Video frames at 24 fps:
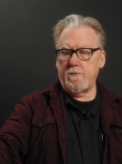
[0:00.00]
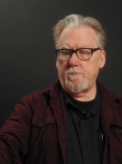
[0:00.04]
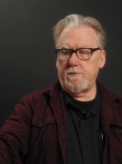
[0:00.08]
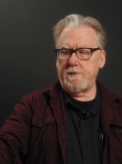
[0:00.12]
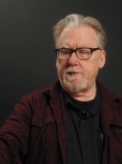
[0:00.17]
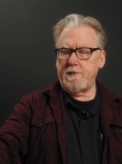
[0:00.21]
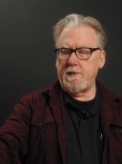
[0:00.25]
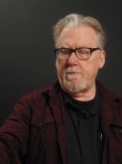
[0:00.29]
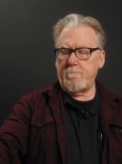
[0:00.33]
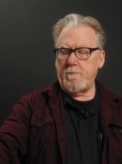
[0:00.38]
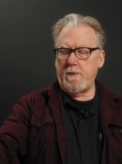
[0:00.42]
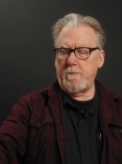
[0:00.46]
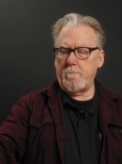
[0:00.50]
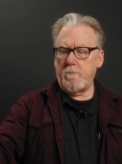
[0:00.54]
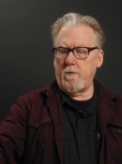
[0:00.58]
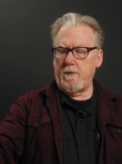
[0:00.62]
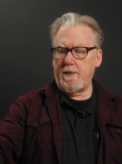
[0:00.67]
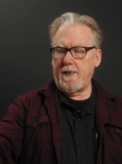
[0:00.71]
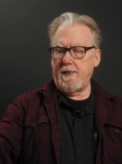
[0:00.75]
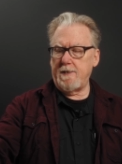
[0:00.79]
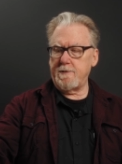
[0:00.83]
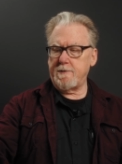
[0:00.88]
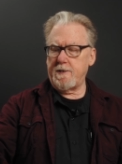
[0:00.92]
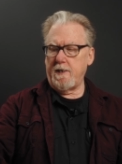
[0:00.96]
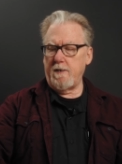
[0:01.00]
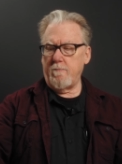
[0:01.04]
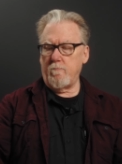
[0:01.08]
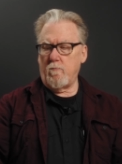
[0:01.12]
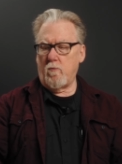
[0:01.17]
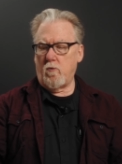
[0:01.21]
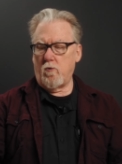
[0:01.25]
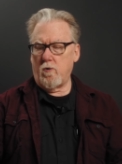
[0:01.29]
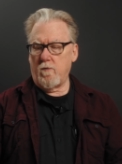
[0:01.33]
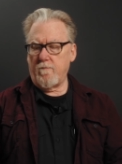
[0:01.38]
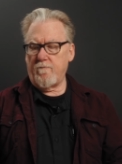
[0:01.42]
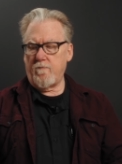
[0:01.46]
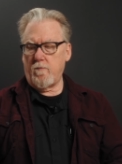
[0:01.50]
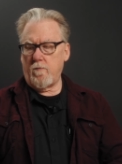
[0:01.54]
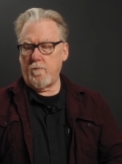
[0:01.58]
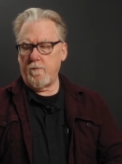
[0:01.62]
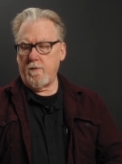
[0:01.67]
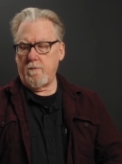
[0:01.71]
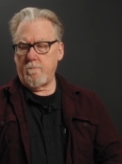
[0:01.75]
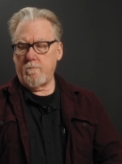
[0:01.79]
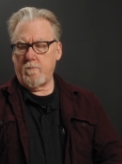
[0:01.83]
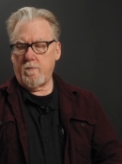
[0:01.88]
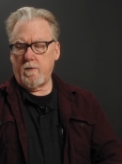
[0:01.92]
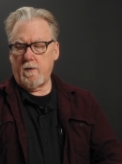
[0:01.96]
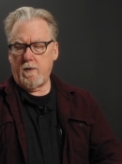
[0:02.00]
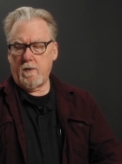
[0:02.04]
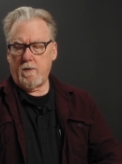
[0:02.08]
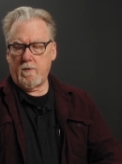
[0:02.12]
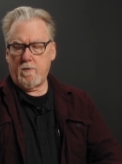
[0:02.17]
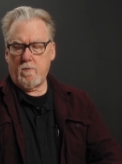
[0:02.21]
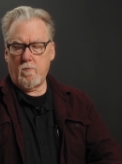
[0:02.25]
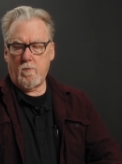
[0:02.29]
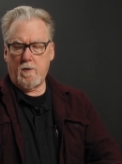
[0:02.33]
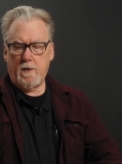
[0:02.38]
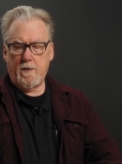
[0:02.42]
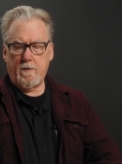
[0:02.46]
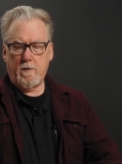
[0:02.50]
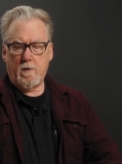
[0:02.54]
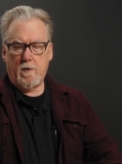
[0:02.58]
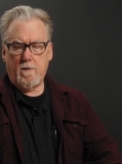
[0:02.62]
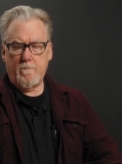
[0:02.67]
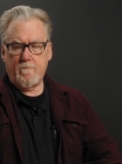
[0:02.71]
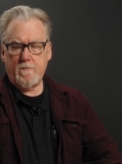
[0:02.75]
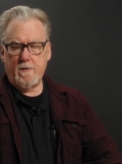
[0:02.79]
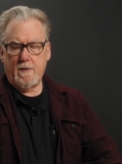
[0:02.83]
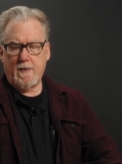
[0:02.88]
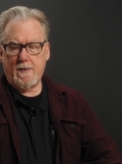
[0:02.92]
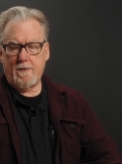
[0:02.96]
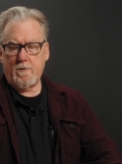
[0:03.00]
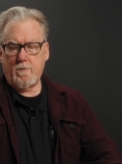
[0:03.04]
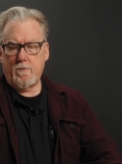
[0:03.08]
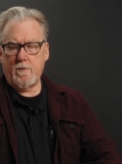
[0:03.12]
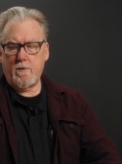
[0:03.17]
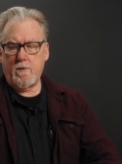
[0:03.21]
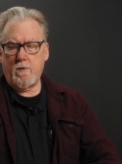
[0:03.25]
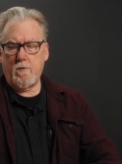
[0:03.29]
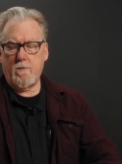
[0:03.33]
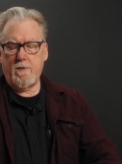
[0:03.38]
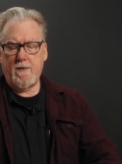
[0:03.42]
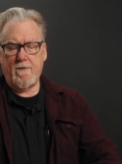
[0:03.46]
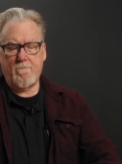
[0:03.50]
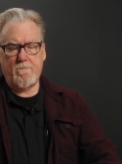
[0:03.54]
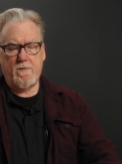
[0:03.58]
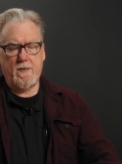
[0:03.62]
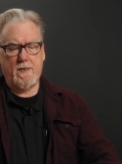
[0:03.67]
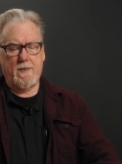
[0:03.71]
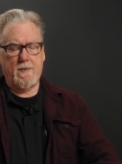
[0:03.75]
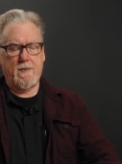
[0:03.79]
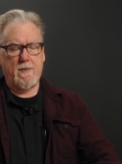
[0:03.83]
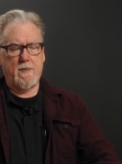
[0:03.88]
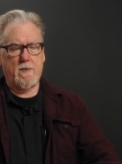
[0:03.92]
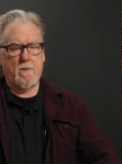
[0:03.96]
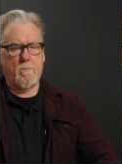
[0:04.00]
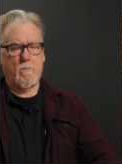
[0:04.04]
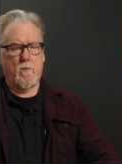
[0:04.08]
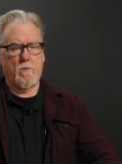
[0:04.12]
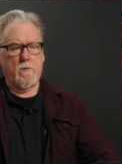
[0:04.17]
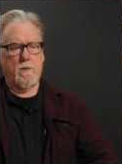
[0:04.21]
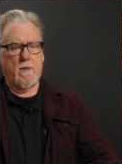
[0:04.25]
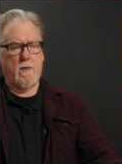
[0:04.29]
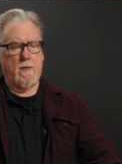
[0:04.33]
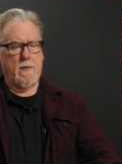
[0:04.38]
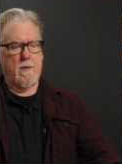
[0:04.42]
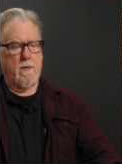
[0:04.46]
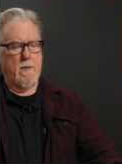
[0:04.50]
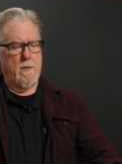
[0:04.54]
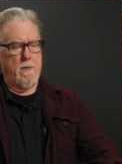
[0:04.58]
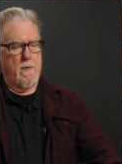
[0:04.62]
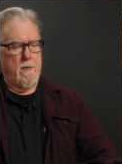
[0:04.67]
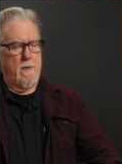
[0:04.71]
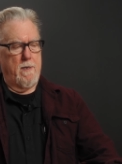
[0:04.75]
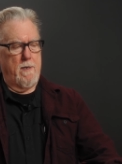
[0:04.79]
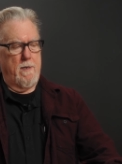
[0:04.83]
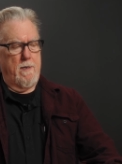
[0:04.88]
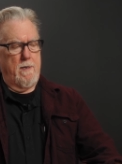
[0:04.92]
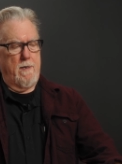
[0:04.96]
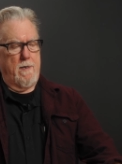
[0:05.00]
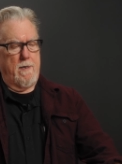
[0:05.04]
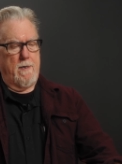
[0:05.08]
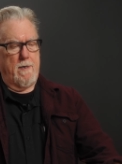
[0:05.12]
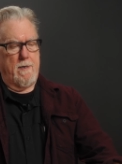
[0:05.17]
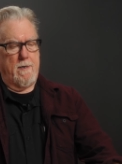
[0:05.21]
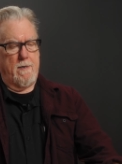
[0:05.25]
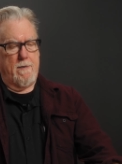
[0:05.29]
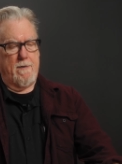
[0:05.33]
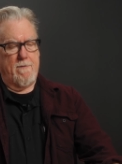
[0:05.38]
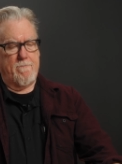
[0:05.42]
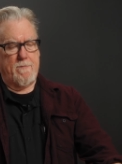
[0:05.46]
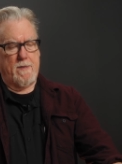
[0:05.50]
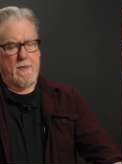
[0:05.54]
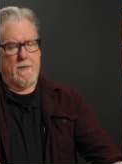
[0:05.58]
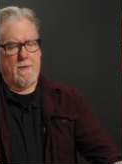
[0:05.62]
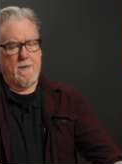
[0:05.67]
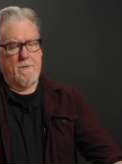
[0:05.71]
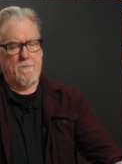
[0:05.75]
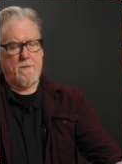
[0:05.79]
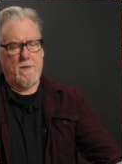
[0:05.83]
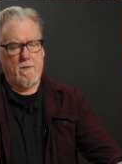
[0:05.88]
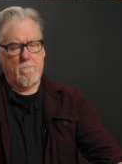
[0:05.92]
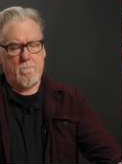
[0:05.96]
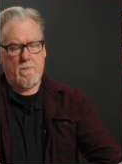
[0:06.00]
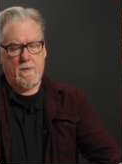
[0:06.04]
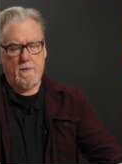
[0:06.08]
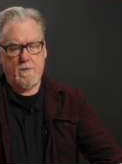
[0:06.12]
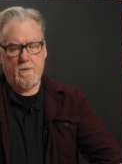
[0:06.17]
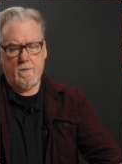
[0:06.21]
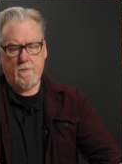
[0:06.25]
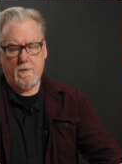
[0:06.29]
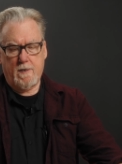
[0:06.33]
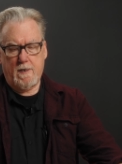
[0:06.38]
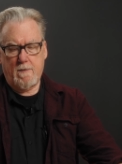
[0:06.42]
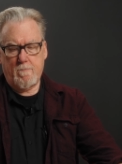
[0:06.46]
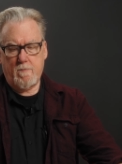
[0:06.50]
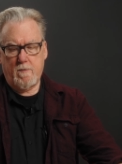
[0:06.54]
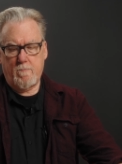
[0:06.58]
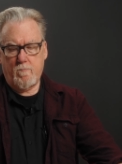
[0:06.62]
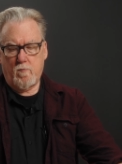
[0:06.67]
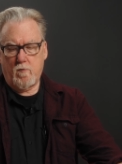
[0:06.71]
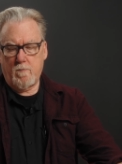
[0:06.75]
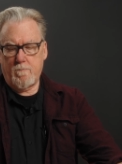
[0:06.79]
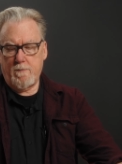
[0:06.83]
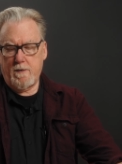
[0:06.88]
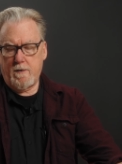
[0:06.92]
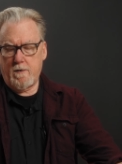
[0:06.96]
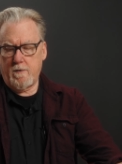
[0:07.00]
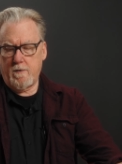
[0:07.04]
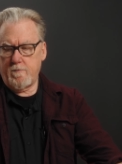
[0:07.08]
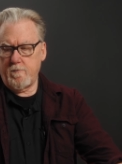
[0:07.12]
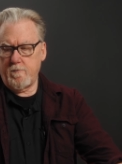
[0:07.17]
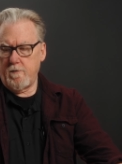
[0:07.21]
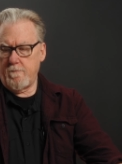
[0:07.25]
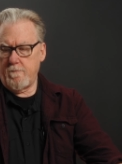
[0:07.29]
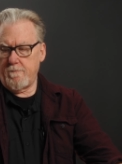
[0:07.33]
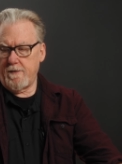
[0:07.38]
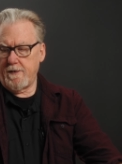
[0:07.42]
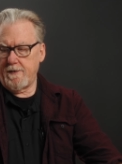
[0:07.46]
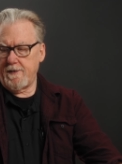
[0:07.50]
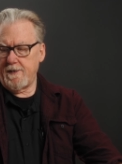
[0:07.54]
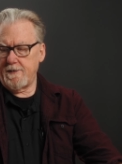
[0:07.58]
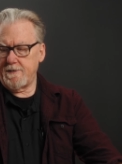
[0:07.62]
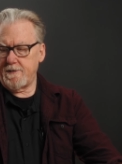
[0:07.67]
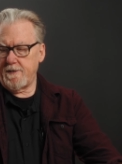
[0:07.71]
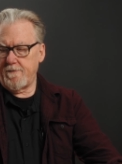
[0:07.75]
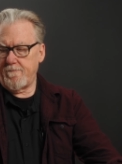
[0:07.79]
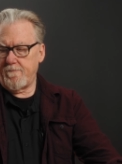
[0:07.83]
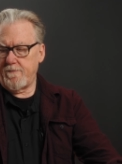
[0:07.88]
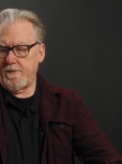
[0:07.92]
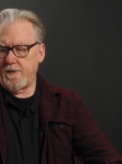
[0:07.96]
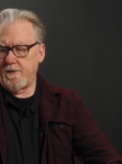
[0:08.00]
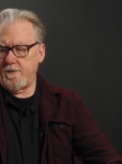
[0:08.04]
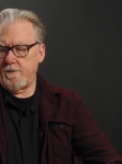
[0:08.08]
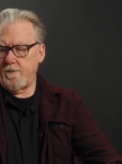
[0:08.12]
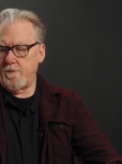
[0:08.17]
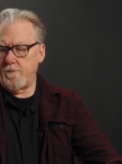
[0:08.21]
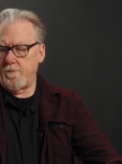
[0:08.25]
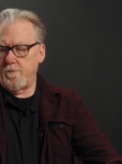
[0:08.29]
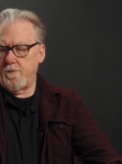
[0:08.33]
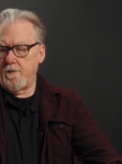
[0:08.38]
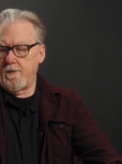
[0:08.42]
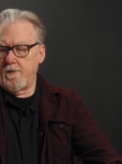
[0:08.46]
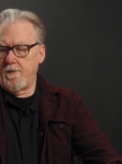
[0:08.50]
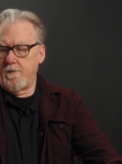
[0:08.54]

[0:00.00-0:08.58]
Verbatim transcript: We see people asking more for them uh, quite often. I don't know if they get them or not, uh, if they get that money or not. But more power to them, I guess, if they do.